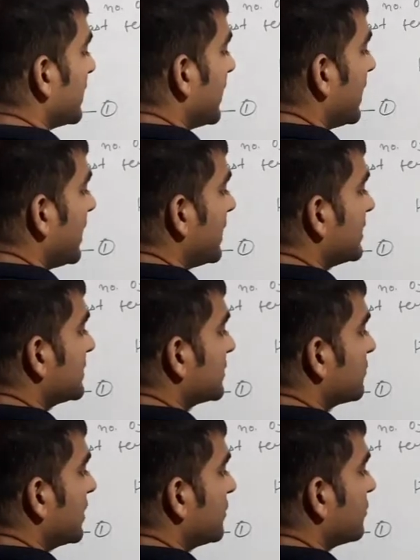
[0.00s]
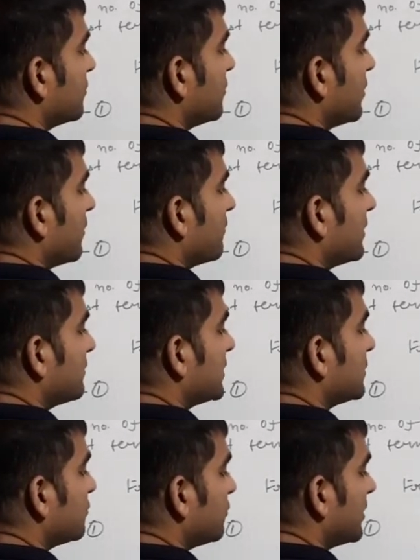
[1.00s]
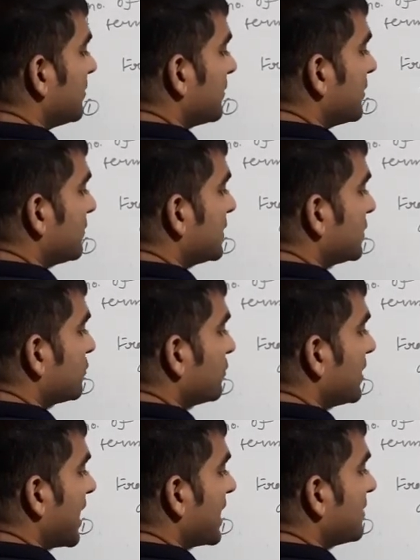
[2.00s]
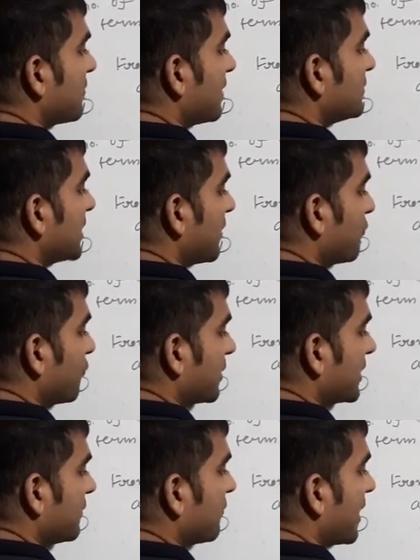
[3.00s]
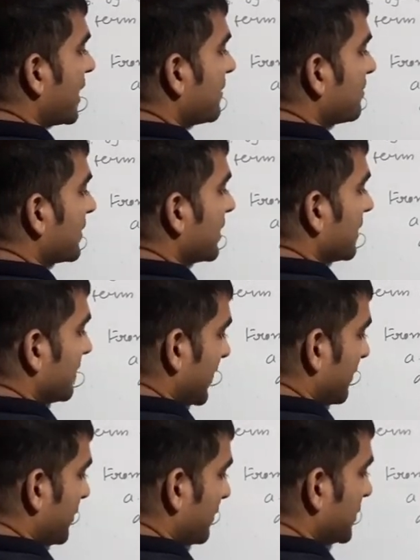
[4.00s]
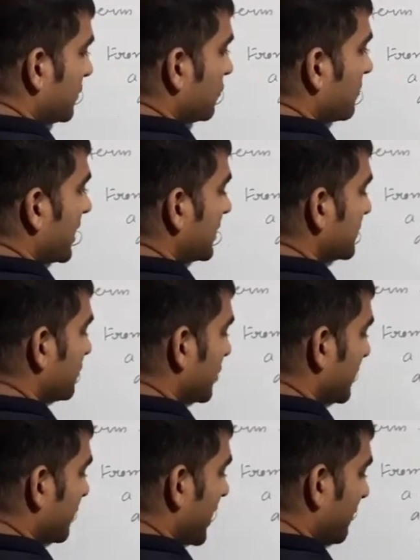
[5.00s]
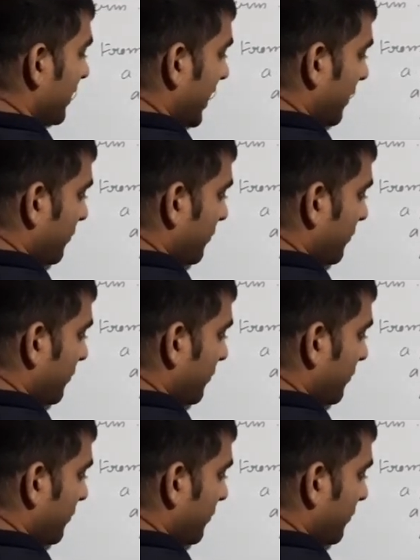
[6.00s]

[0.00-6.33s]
A is equal to 52 will be 52, 9, 5, they are 14, 5. Then 52 minus 45, A we